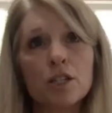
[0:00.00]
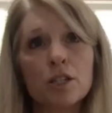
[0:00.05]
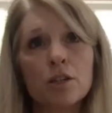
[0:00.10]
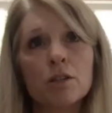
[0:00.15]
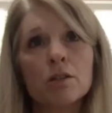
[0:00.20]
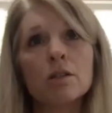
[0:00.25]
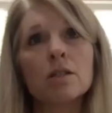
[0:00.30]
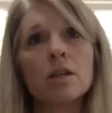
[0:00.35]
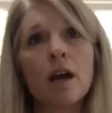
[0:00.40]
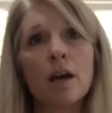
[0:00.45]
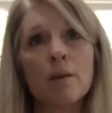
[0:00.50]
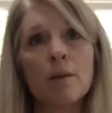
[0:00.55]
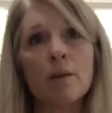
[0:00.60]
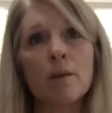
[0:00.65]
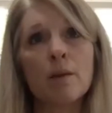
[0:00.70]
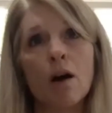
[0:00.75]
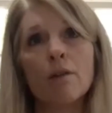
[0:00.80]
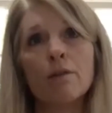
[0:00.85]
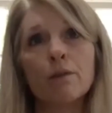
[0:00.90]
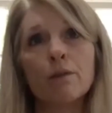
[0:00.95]
the time
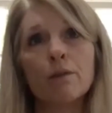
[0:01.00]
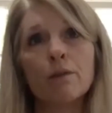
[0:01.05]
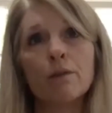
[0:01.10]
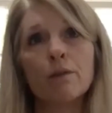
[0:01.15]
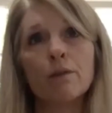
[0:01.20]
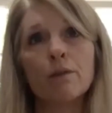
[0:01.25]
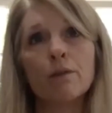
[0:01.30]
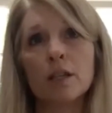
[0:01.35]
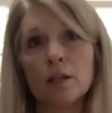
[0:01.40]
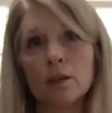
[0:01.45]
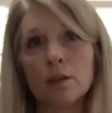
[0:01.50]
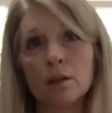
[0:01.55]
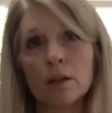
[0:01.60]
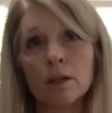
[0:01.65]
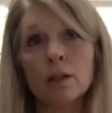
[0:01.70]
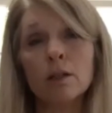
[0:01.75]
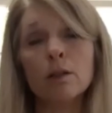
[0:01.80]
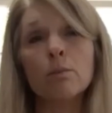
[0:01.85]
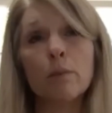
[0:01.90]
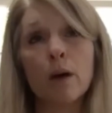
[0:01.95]
off with an
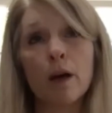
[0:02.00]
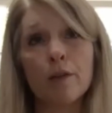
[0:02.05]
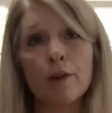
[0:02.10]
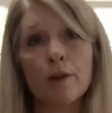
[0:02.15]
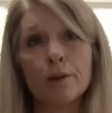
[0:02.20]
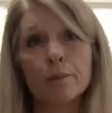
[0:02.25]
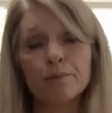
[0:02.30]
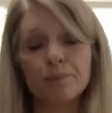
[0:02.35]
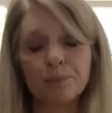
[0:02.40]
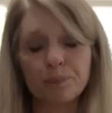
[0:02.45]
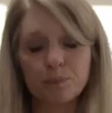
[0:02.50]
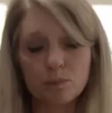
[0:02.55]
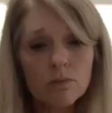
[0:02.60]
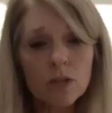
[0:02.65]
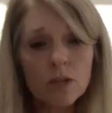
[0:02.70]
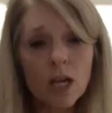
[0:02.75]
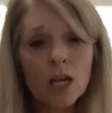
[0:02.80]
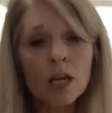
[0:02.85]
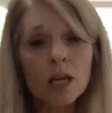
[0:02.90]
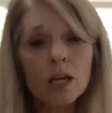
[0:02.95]
ill mother,
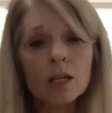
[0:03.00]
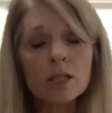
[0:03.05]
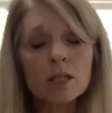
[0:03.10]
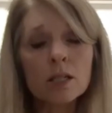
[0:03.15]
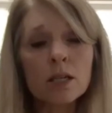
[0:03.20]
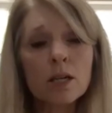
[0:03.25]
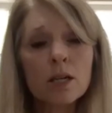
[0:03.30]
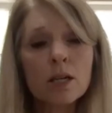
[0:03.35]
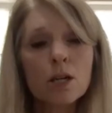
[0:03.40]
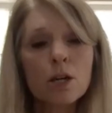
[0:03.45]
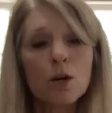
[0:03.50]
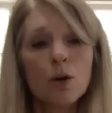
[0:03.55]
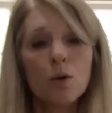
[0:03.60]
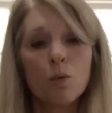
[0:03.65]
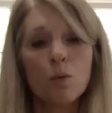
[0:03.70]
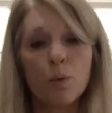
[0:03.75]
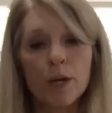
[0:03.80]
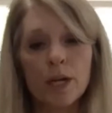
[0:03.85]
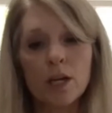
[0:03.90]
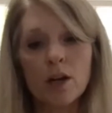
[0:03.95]
and
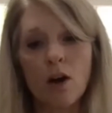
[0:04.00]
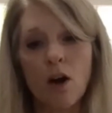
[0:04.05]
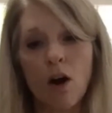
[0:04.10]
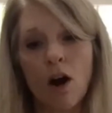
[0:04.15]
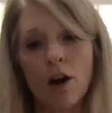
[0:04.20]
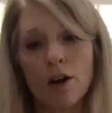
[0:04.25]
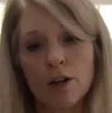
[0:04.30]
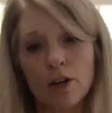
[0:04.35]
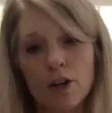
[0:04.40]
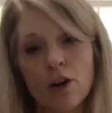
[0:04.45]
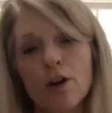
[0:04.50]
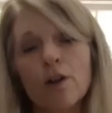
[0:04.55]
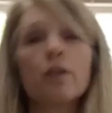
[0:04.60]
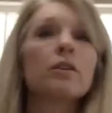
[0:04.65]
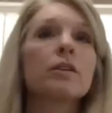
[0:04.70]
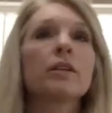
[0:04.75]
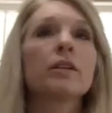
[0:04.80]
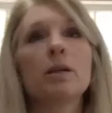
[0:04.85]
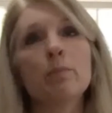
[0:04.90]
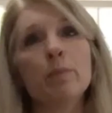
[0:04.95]
we are
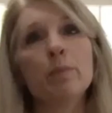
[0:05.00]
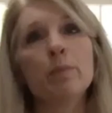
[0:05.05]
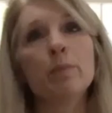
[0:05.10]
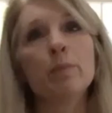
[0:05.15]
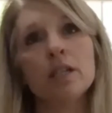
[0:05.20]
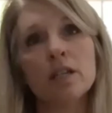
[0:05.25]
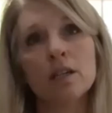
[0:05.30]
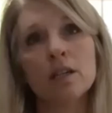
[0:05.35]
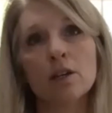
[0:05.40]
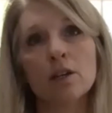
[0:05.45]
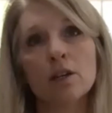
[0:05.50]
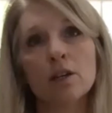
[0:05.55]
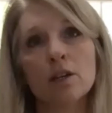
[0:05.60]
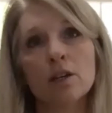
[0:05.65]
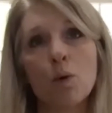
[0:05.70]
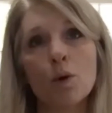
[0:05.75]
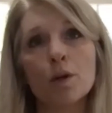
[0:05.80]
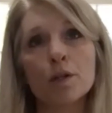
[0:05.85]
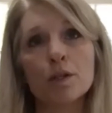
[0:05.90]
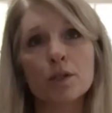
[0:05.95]
currently building a
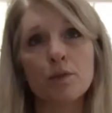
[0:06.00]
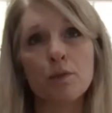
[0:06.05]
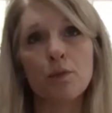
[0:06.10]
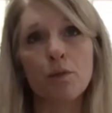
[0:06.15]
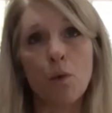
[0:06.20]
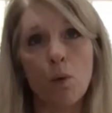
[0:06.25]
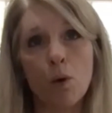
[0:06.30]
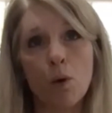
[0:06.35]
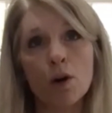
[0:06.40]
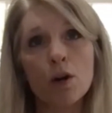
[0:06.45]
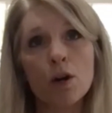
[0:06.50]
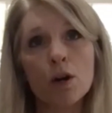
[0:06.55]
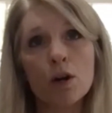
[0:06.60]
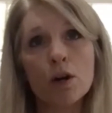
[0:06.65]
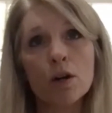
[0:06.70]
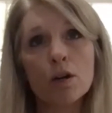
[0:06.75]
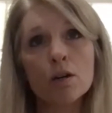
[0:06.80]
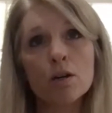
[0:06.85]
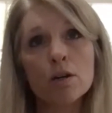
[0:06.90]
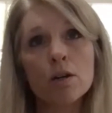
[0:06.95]
course for
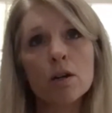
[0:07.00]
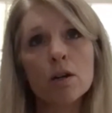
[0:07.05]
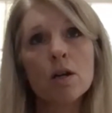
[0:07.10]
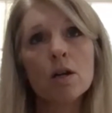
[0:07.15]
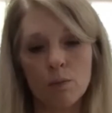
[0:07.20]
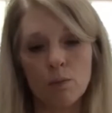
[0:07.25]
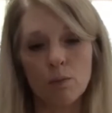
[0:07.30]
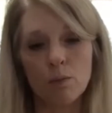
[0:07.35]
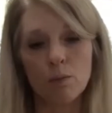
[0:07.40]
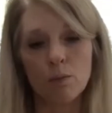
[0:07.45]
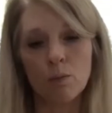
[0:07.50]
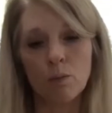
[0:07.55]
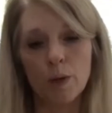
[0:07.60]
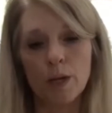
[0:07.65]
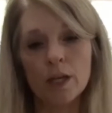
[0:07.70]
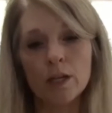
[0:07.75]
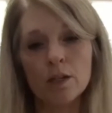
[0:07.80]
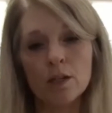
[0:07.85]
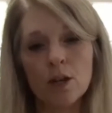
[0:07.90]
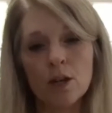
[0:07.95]
her. We
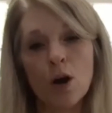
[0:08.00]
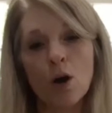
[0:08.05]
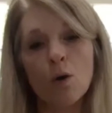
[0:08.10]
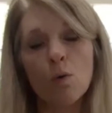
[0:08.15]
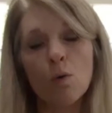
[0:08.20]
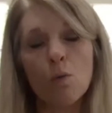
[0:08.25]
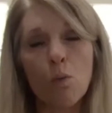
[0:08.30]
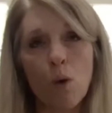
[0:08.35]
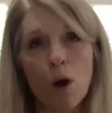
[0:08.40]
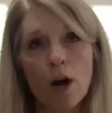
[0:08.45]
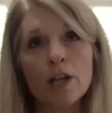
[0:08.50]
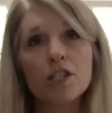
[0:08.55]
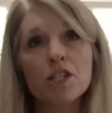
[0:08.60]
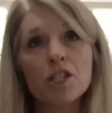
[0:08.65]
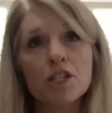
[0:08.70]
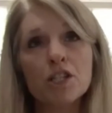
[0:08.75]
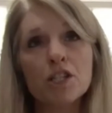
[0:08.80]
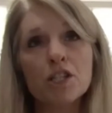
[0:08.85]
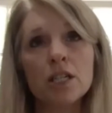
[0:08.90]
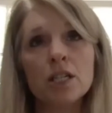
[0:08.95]
know what
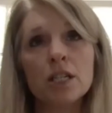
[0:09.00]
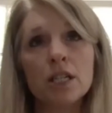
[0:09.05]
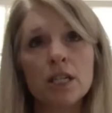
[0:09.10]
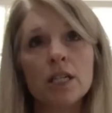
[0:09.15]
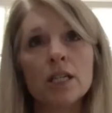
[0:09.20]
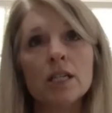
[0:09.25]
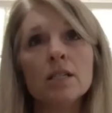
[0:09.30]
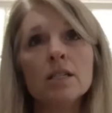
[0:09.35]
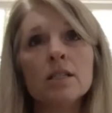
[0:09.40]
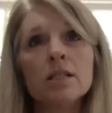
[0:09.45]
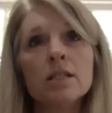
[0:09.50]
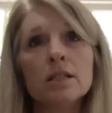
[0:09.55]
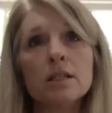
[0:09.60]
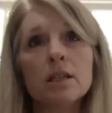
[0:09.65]
she needs.